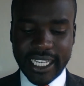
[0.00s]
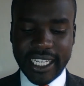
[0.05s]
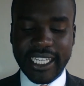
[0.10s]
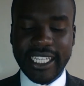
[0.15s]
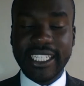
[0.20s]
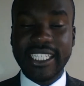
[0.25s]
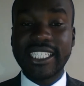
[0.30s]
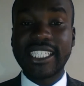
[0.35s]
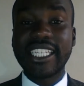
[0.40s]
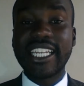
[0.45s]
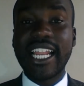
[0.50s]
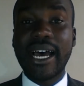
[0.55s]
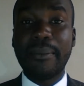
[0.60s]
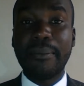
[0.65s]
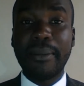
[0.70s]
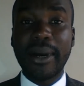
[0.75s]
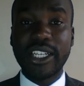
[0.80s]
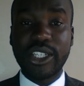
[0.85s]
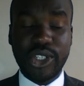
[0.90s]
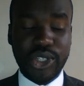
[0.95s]
It's
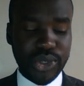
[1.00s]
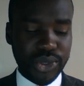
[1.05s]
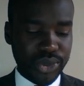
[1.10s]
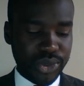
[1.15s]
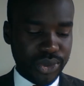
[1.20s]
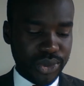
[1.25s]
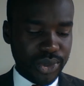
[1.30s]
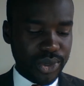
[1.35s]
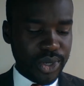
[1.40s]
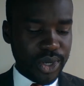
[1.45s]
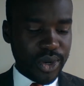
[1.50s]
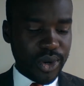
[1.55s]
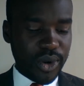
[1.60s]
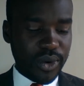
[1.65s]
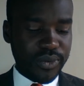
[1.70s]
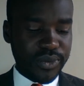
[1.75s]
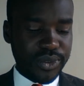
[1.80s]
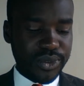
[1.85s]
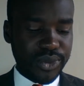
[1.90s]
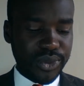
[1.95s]
number 2
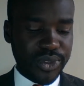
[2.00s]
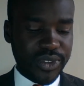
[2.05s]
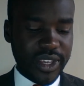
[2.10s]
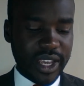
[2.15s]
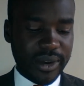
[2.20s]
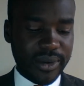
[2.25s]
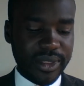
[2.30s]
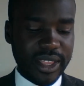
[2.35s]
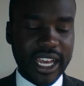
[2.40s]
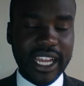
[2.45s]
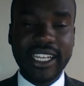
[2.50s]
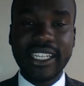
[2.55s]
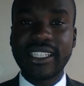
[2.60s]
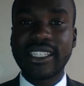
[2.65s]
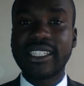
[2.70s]
of 2000.